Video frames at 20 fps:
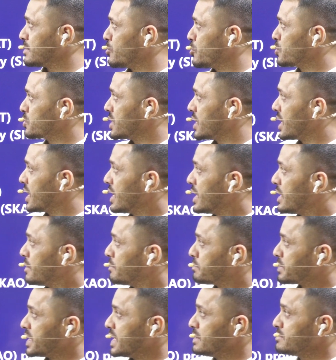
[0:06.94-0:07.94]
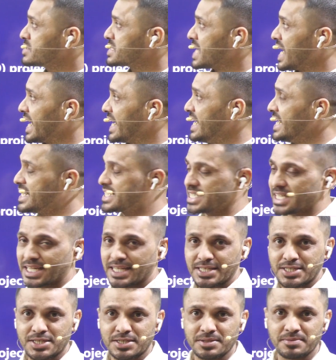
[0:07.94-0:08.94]
about the Prelims High Yield
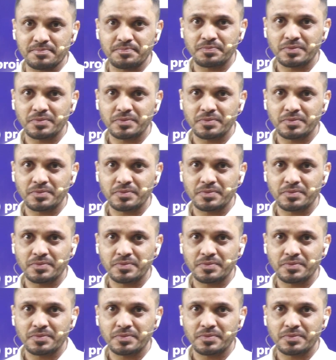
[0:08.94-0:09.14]
series.